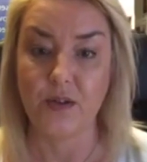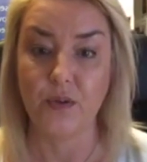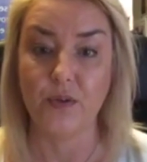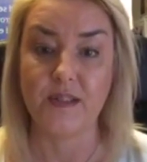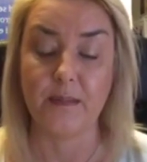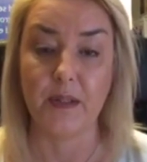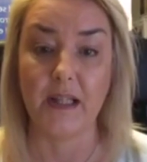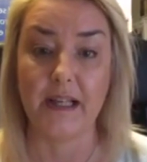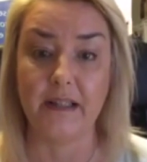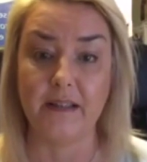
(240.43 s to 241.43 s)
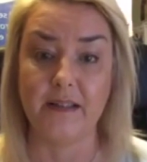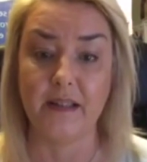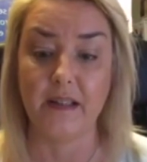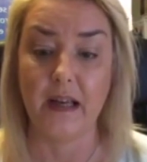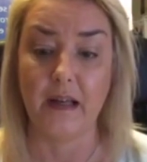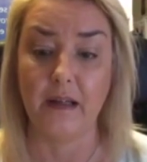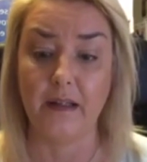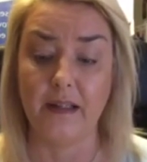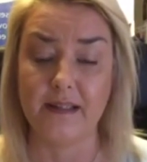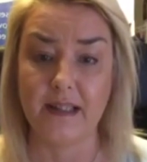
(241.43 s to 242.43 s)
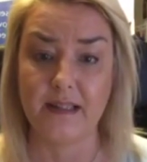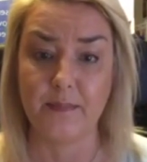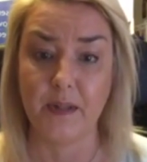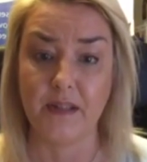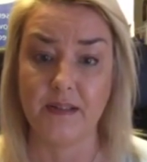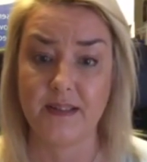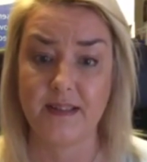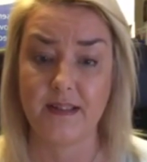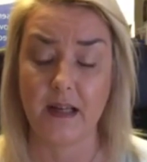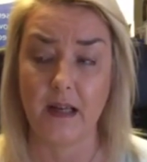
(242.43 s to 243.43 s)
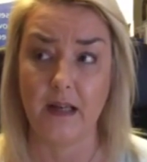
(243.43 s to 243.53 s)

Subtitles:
2 simulated assessments,